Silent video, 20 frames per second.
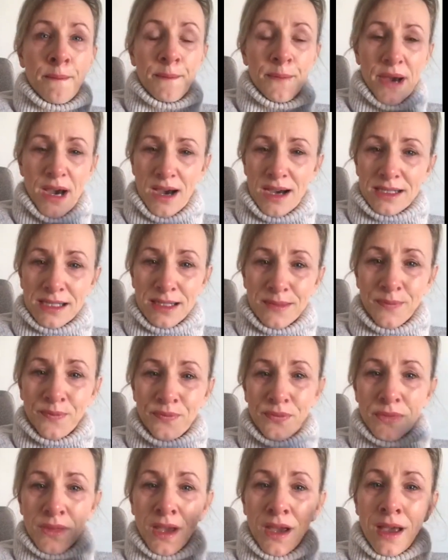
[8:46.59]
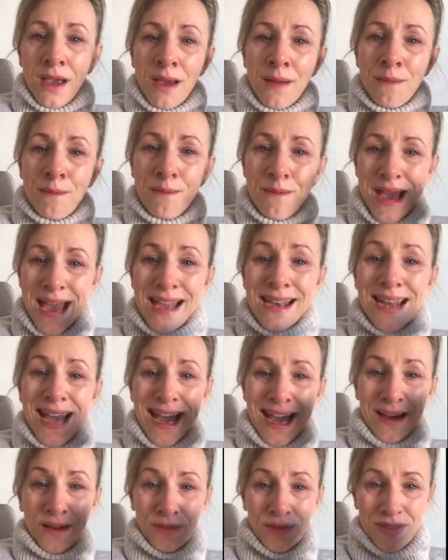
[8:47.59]
But men
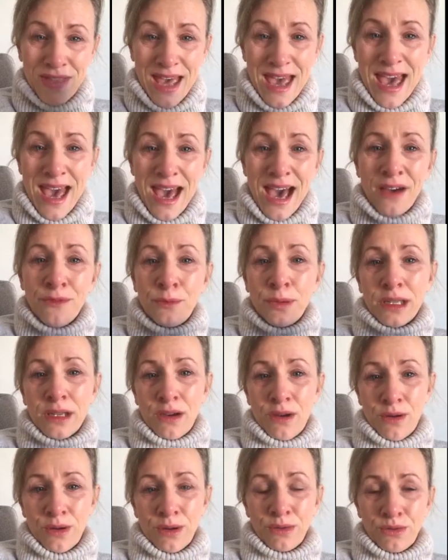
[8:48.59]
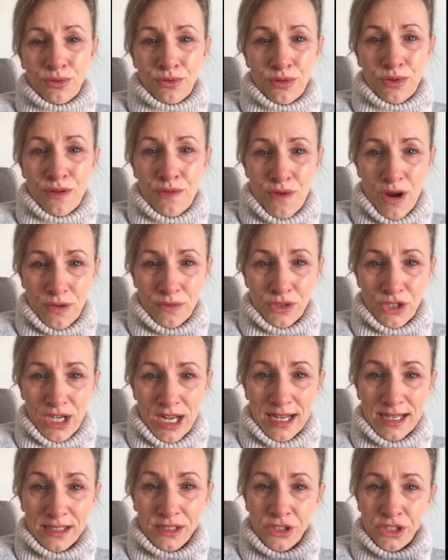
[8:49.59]
out there have been going through their own
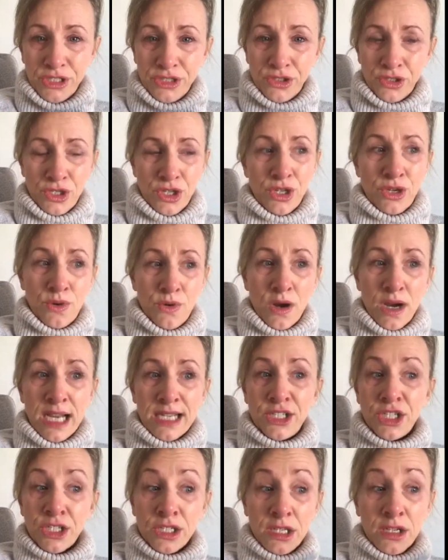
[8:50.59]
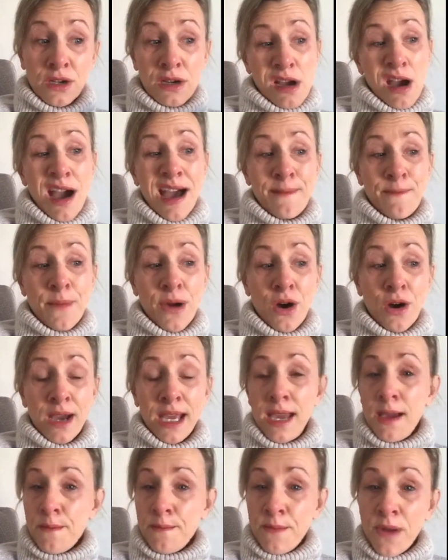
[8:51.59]
challenges too. I just look at
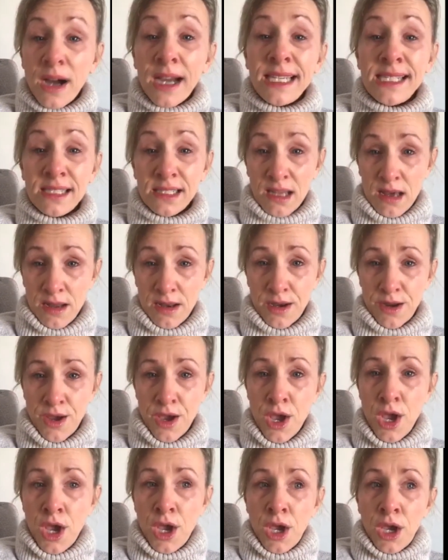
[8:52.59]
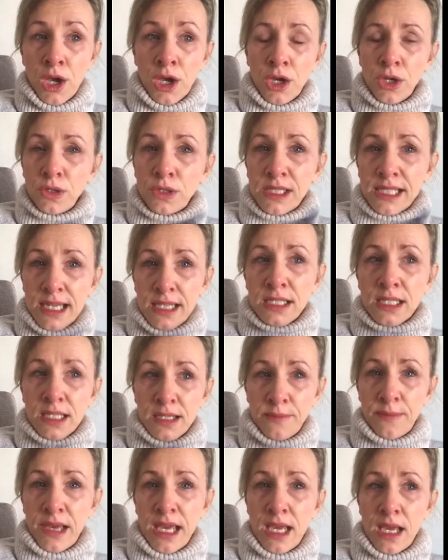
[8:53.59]
my son, who said
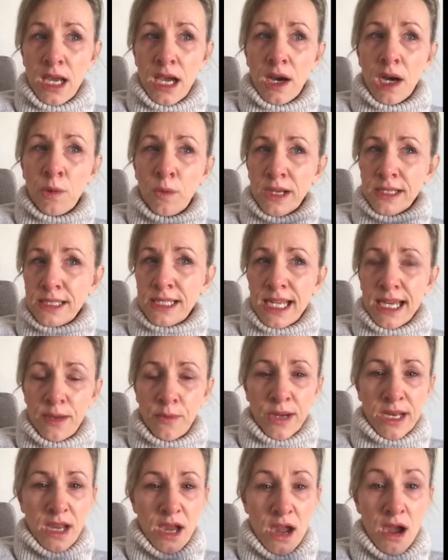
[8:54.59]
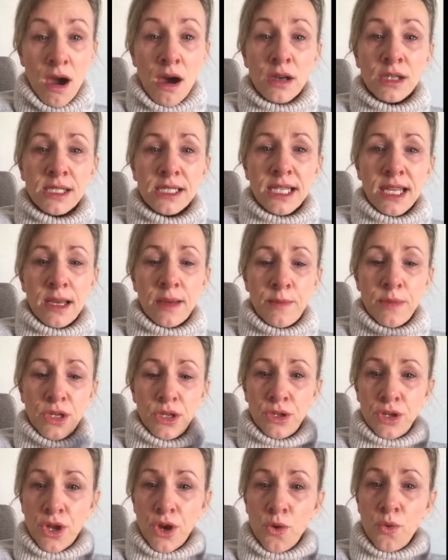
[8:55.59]
to me one day when I asked him,
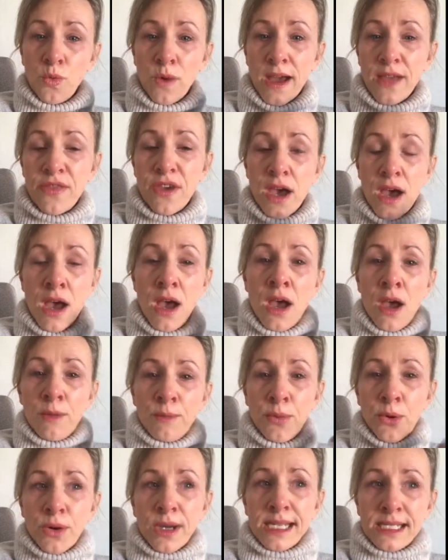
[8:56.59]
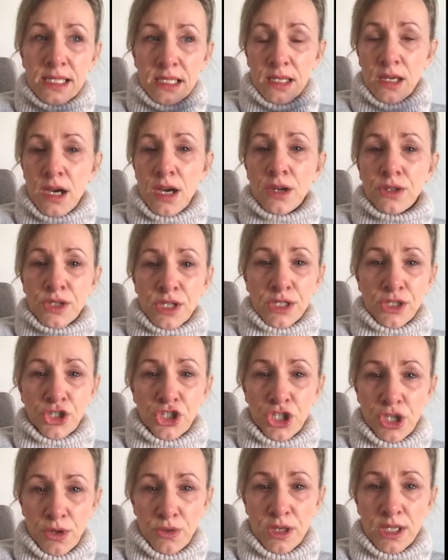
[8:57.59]
you know, whether boys and girls can
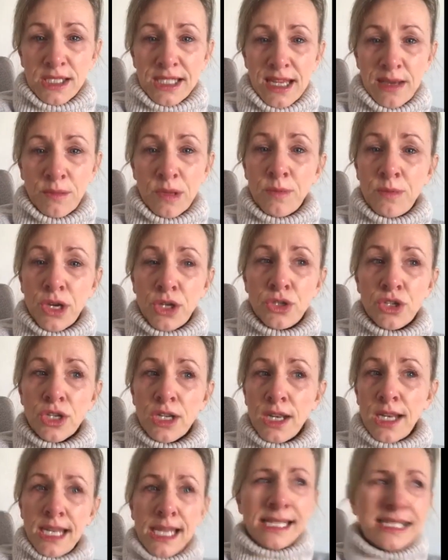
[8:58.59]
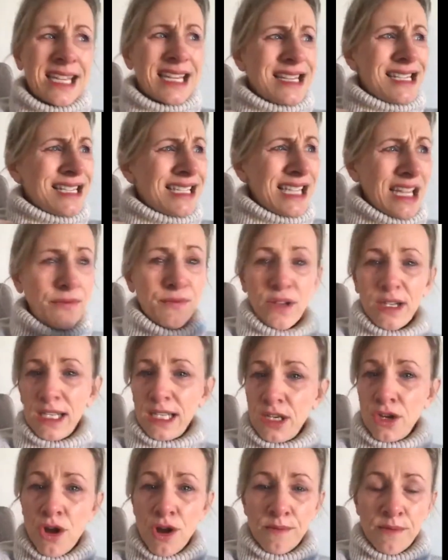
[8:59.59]
show the same emotion, and he said,
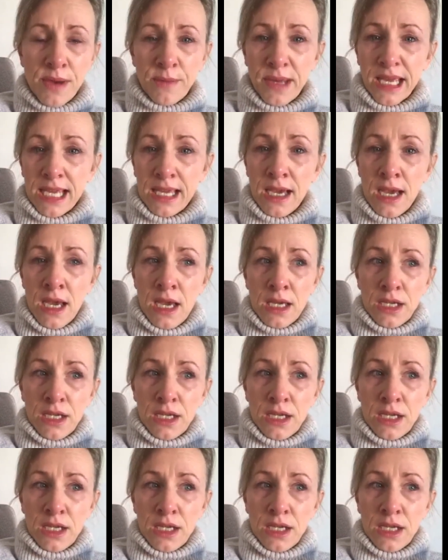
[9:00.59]
definitely not, Mummy.